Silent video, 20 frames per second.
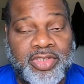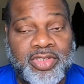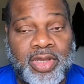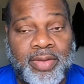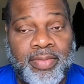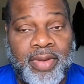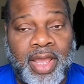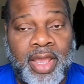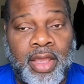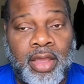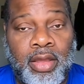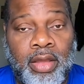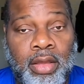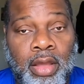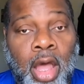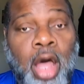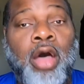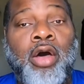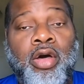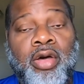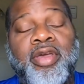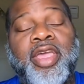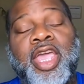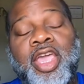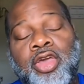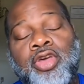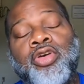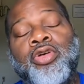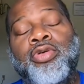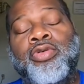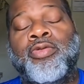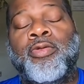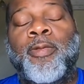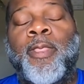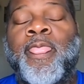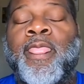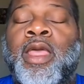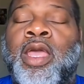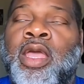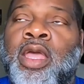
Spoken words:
So I'm like, oh, okay, cool.